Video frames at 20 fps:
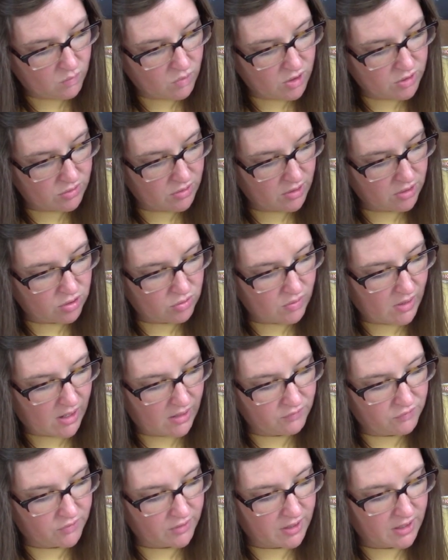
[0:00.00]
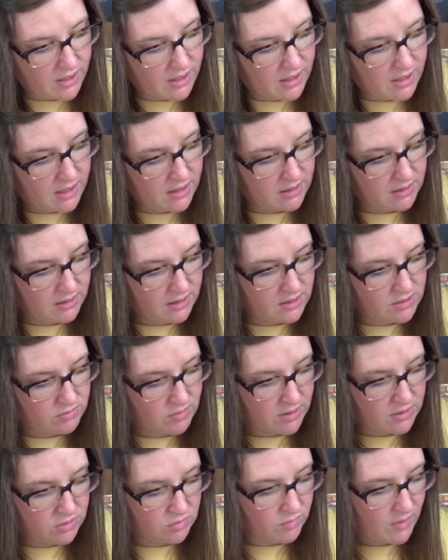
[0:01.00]
wandering through Africa, Italy's
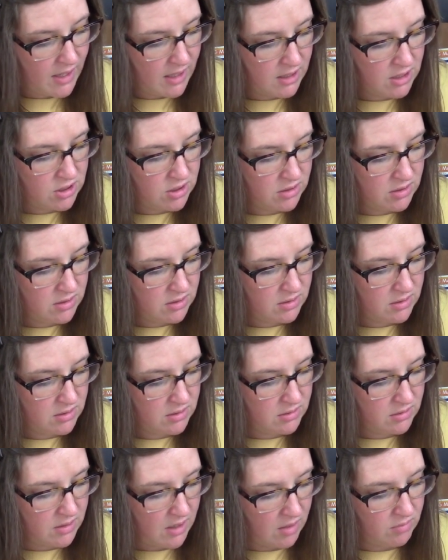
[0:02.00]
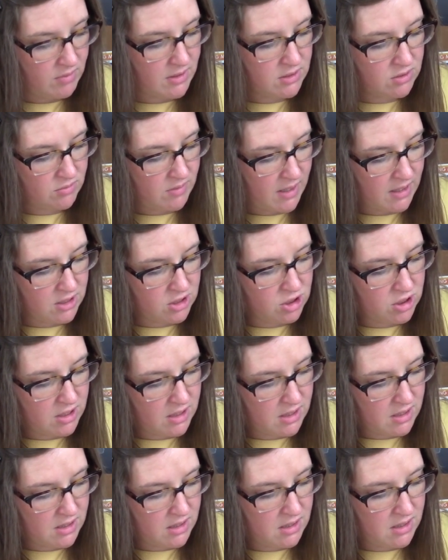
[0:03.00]
resurrection, yeah,
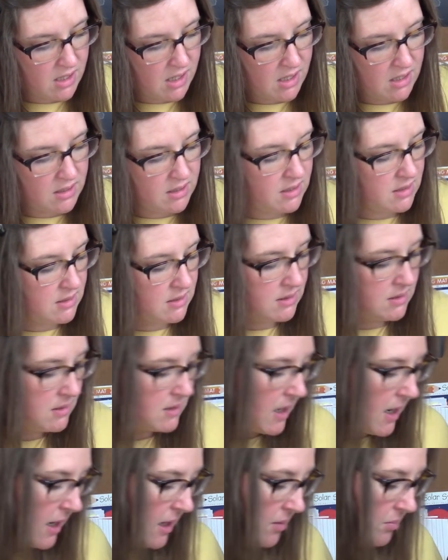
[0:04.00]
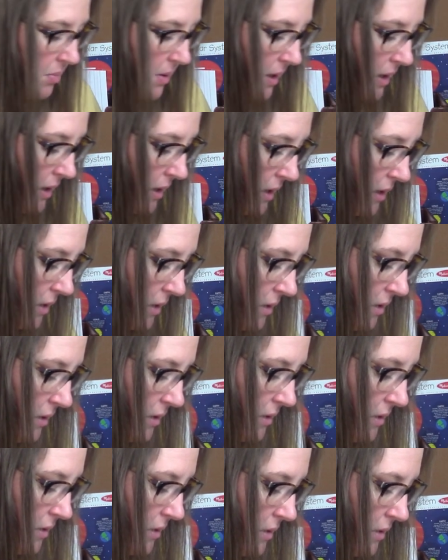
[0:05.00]
Resurrection and the Taiping
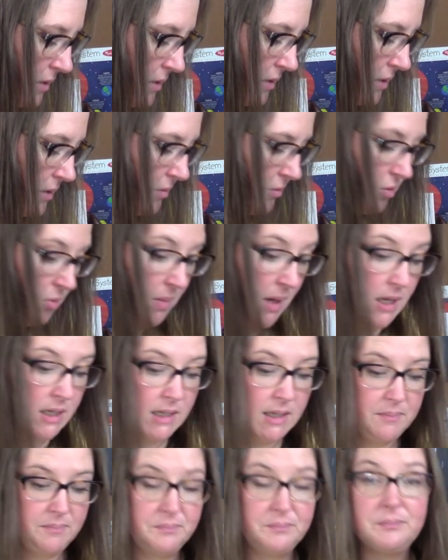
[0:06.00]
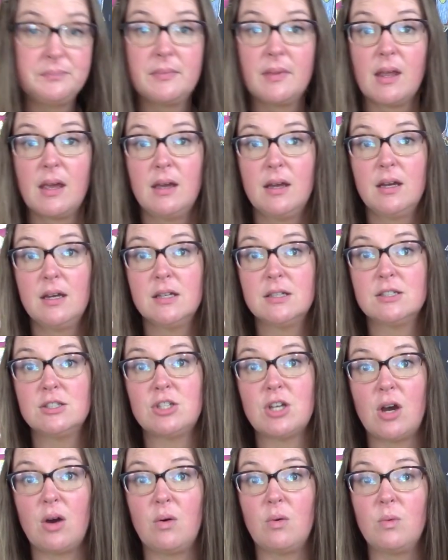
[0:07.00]
Rebellion.
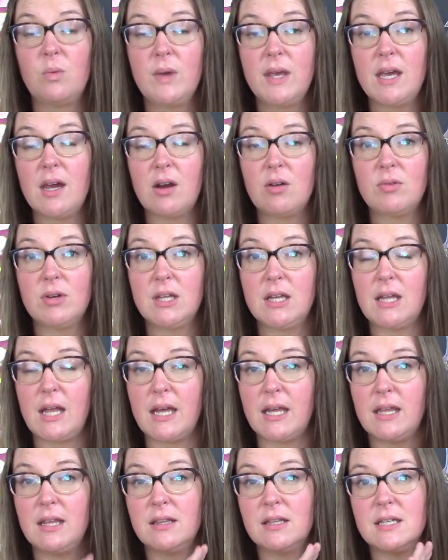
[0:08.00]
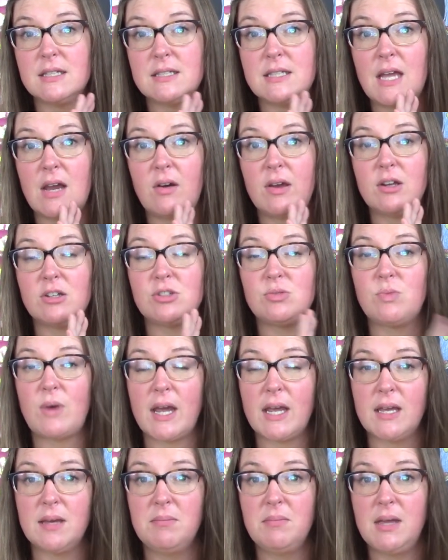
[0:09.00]
So we are really liking this. Now it's
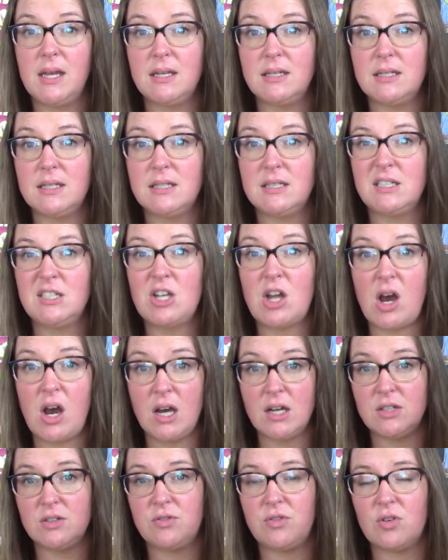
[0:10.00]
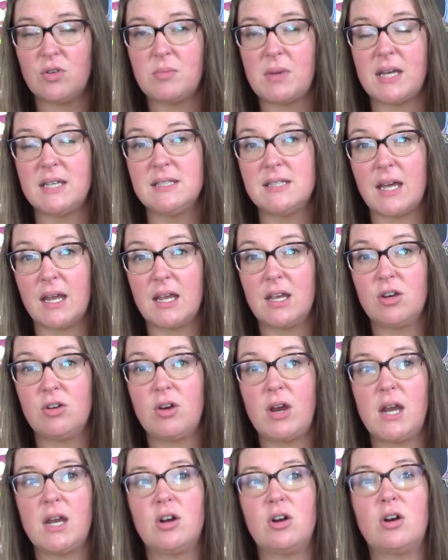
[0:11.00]
recommended not for my second
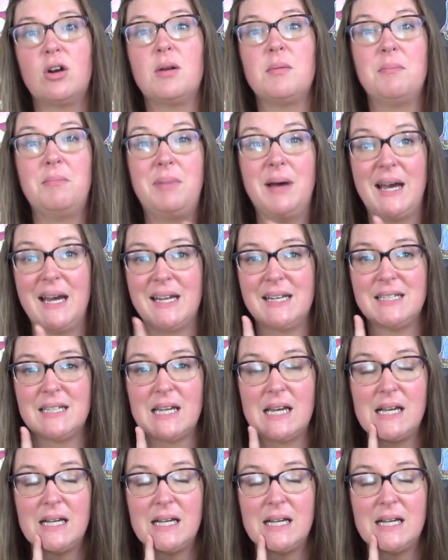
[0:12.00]
grader, but